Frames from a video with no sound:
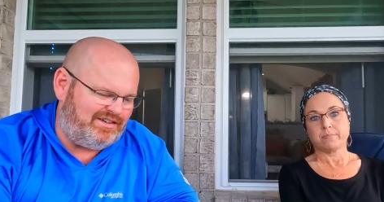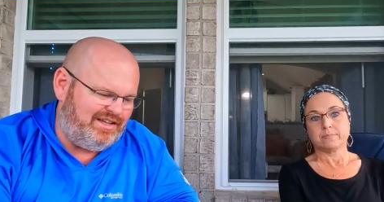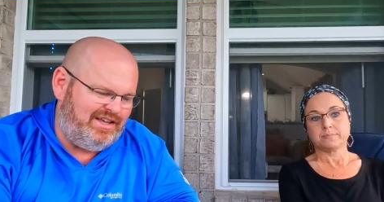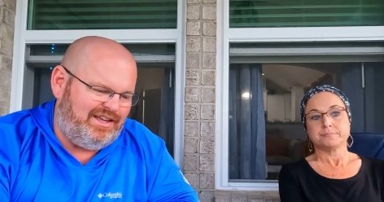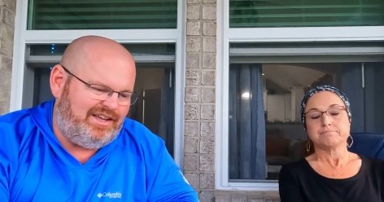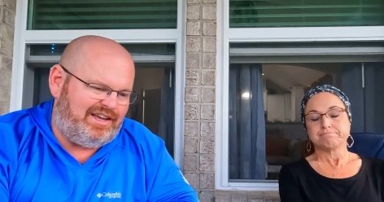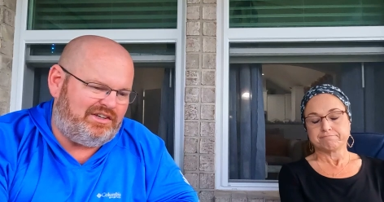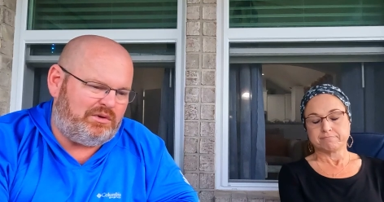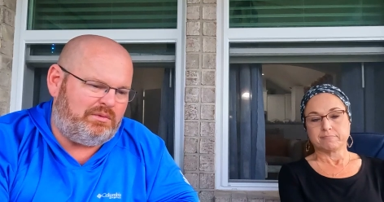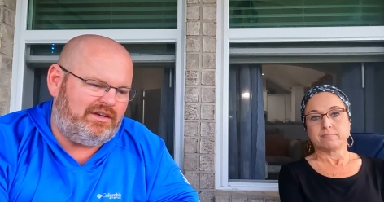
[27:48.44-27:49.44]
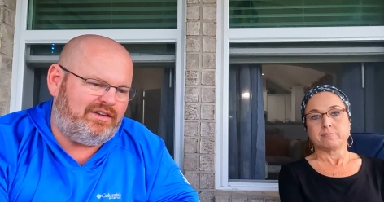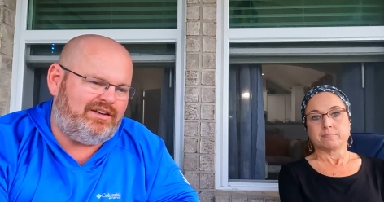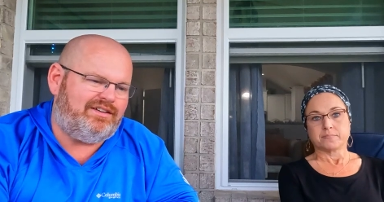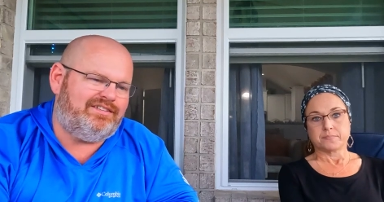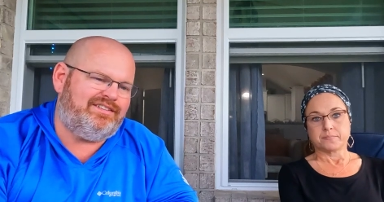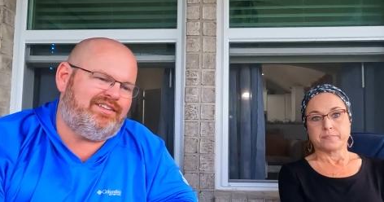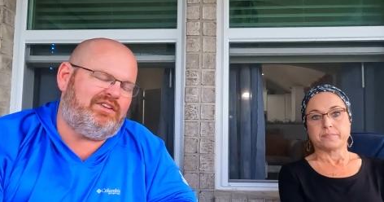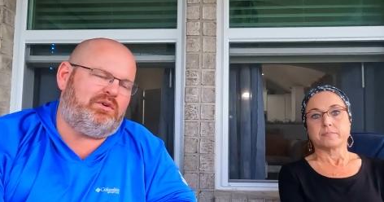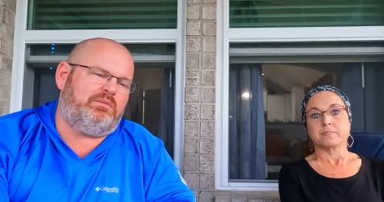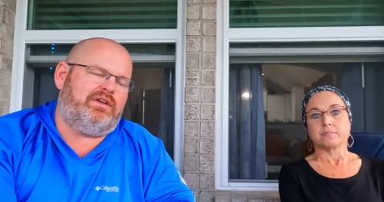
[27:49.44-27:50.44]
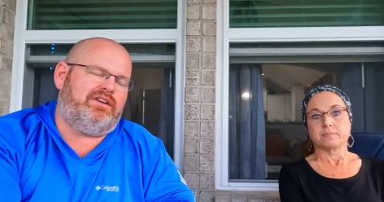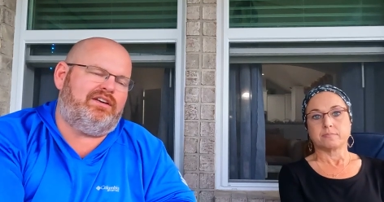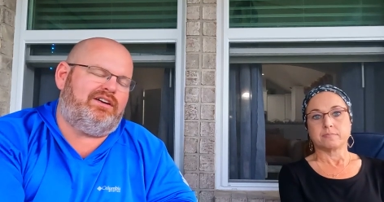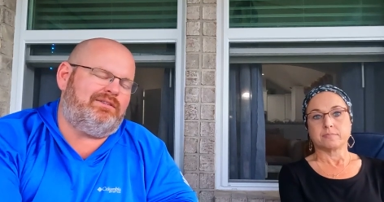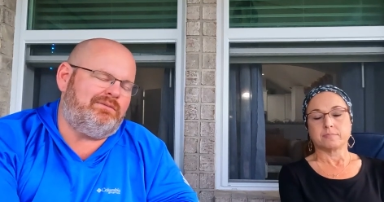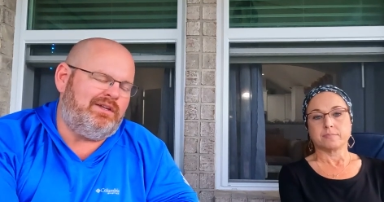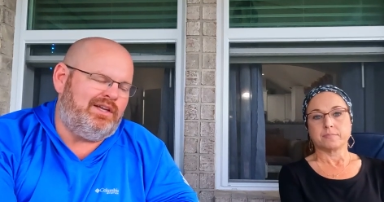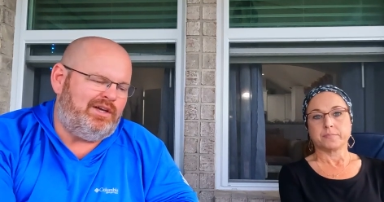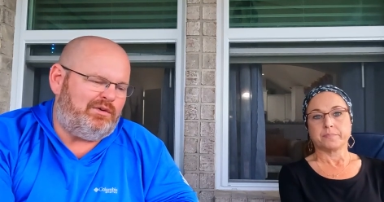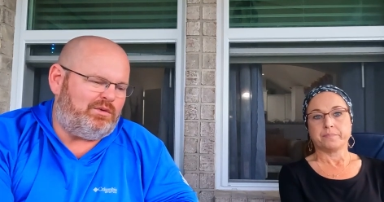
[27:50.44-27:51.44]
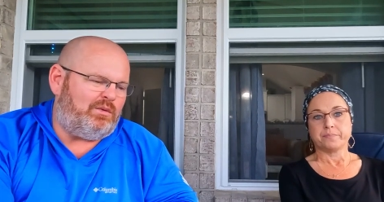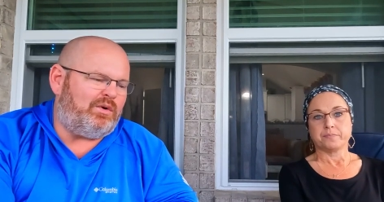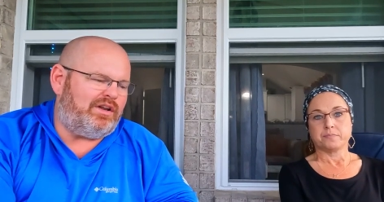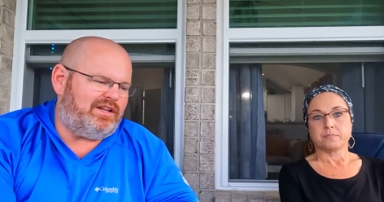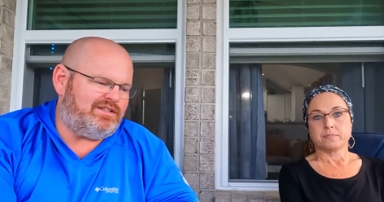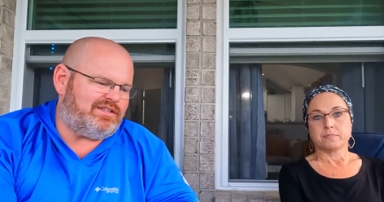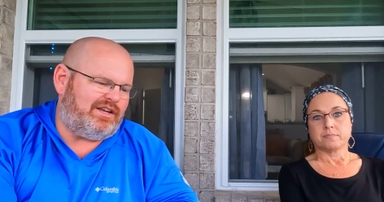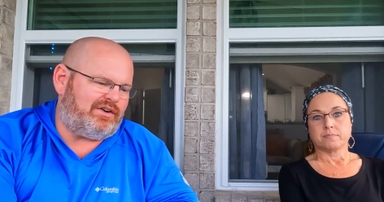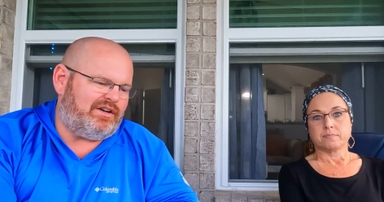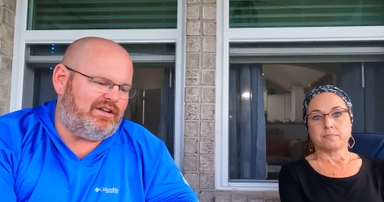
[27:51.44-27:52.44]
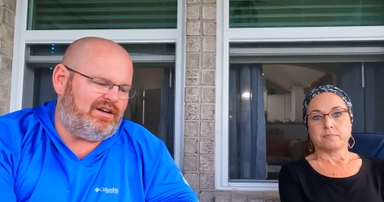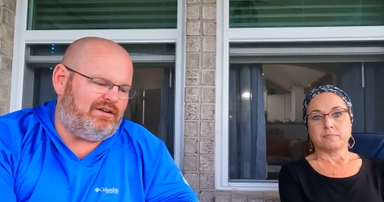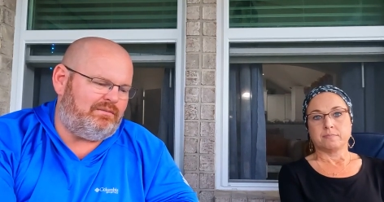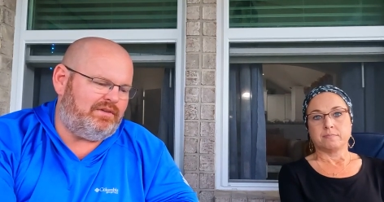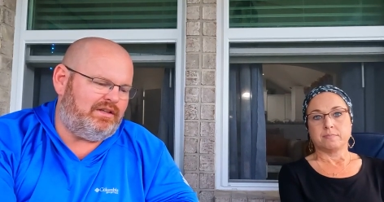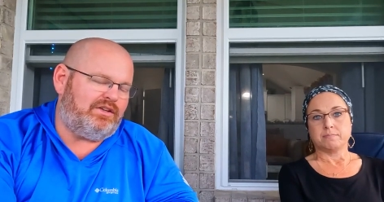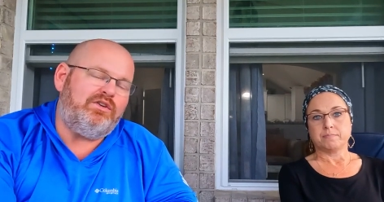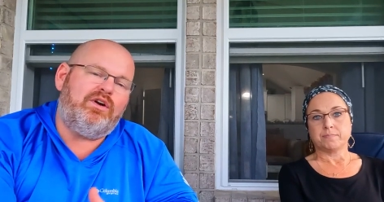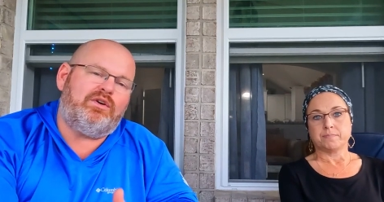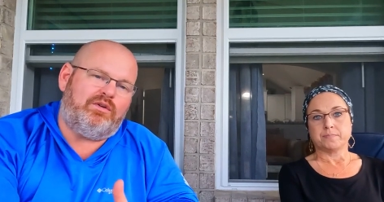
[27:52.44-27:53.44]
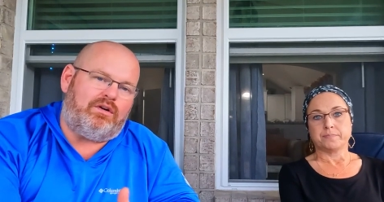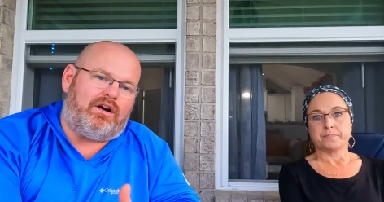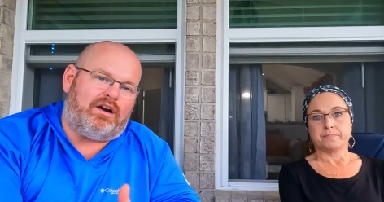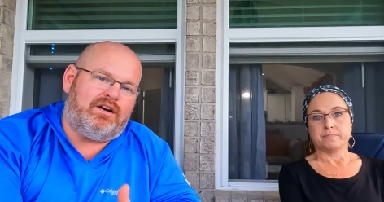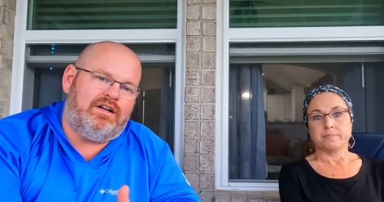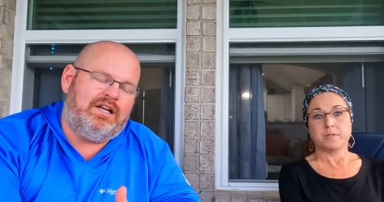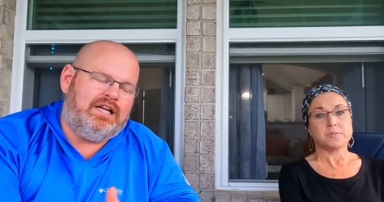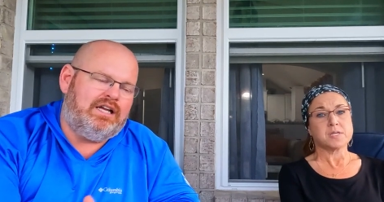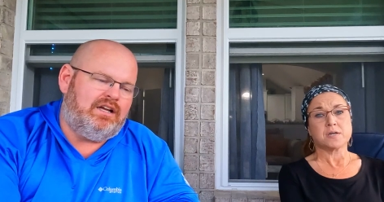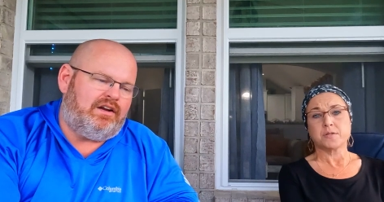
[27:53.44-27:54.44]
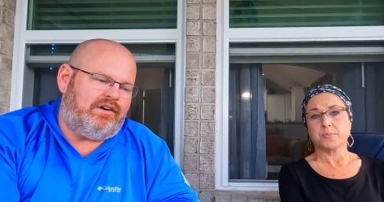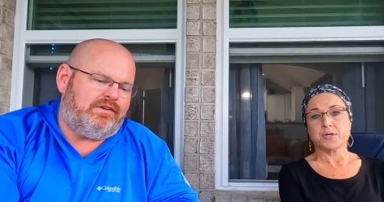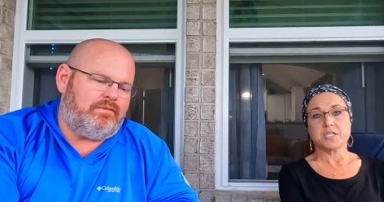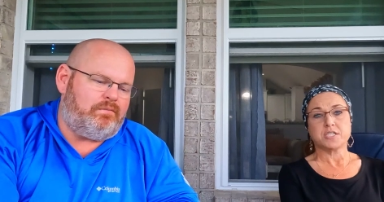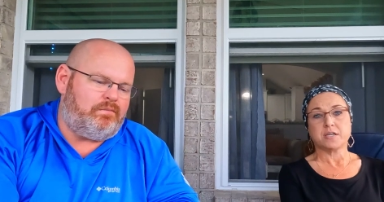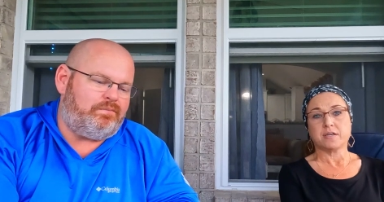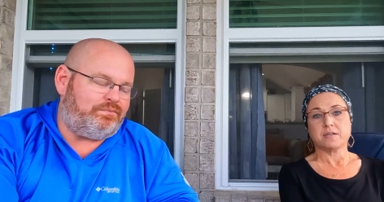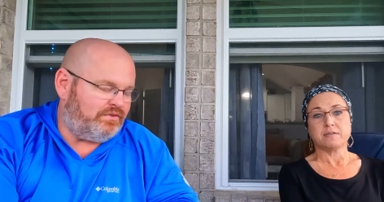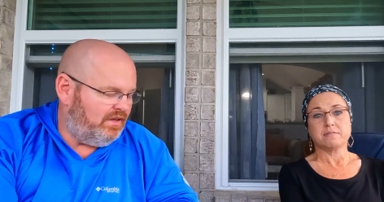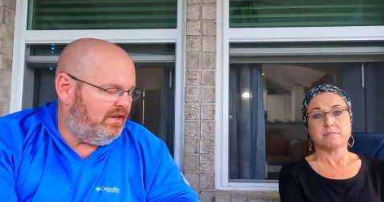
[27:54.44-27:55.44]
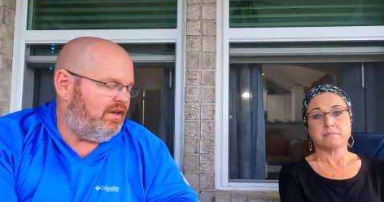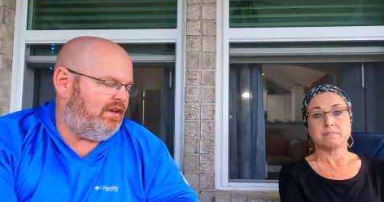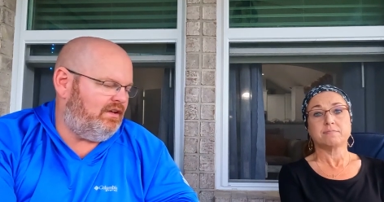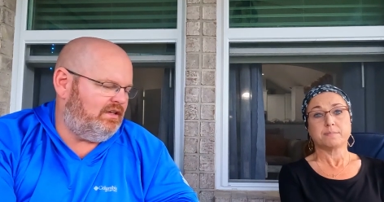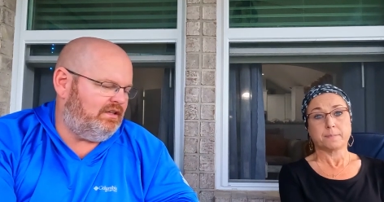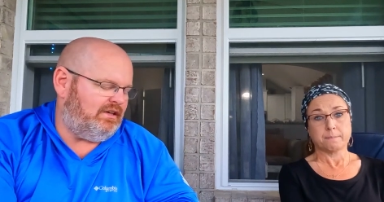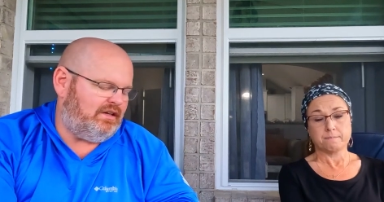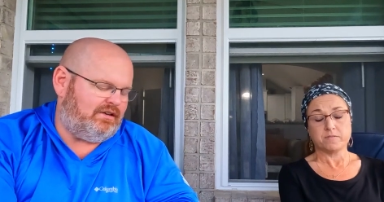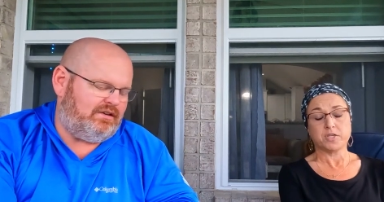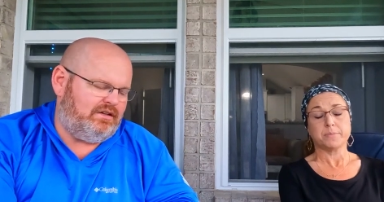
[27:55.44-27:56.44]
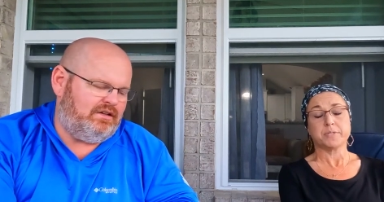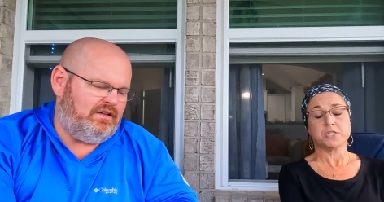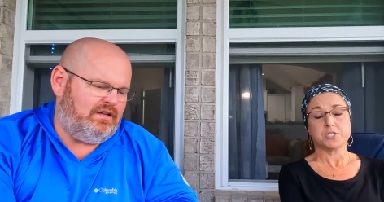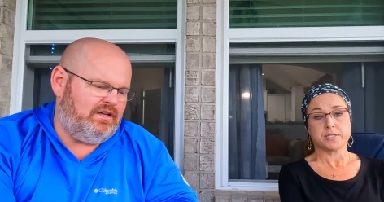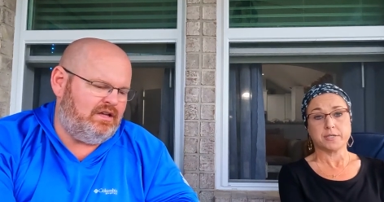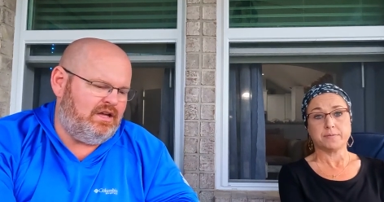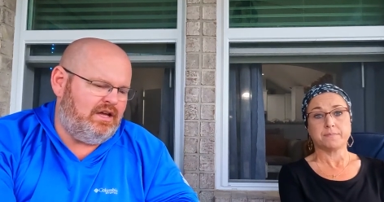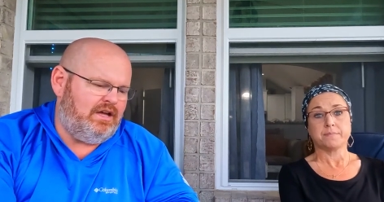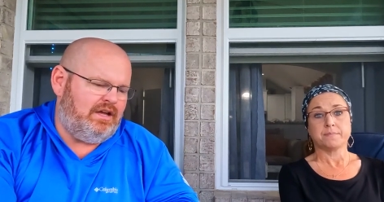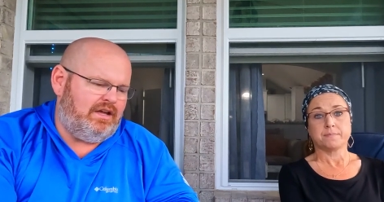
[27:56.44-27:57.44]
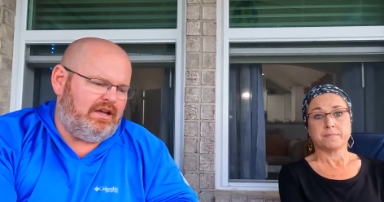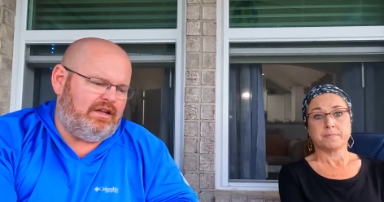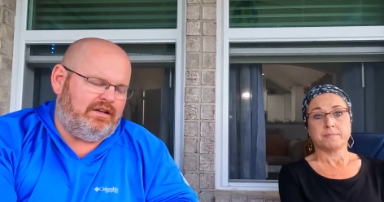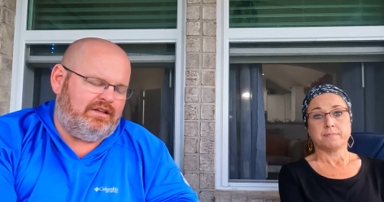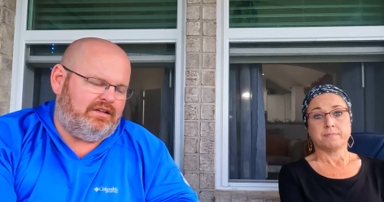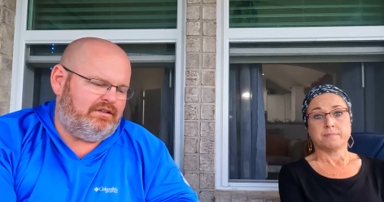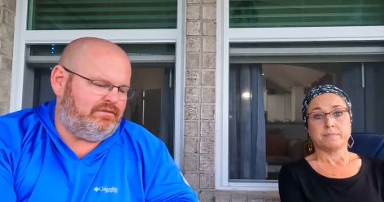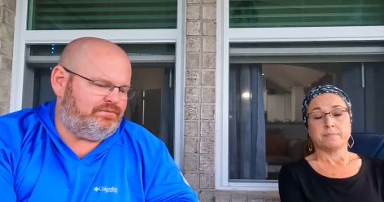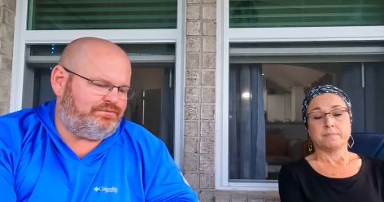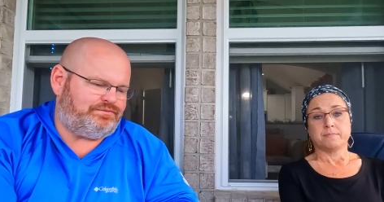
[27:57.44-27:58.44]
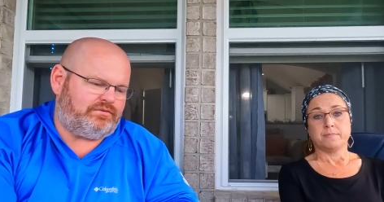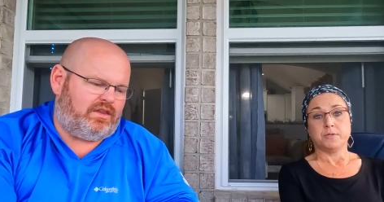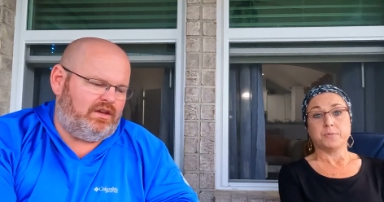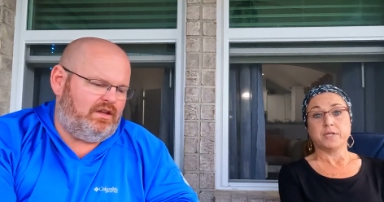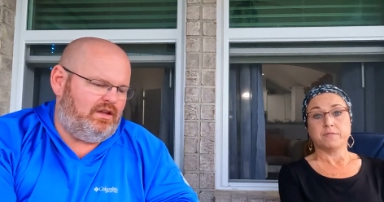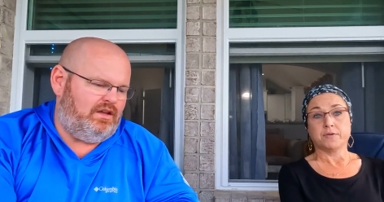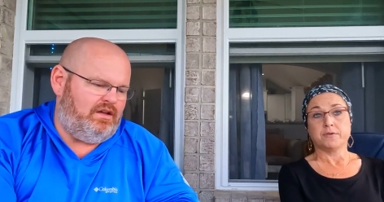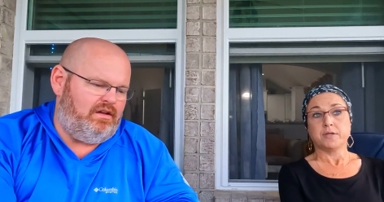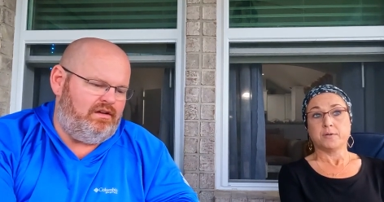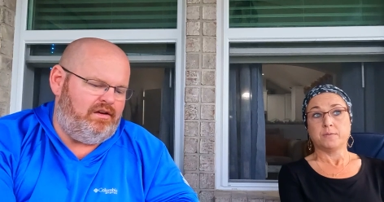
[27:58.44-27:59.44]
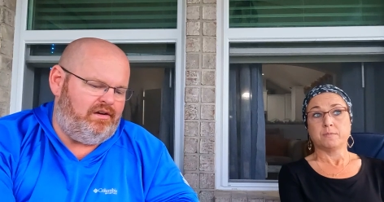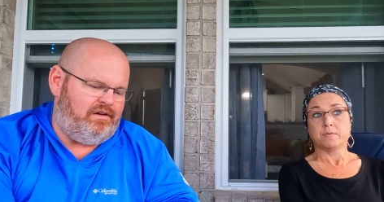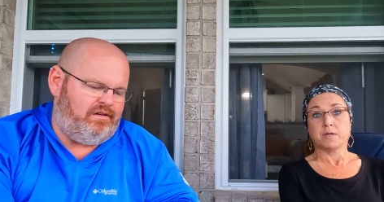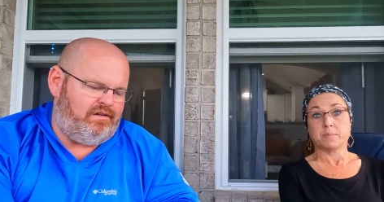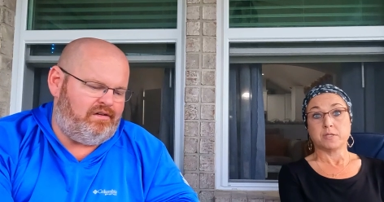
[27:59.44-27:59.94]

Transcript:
Speaker 1: and and you'll be uh, you'll be uh, rewarded in secret. Um, and you know who you are.
Speaker 2: But it was all appreciated. Yeah, yeah. Very much so. And and you will never know how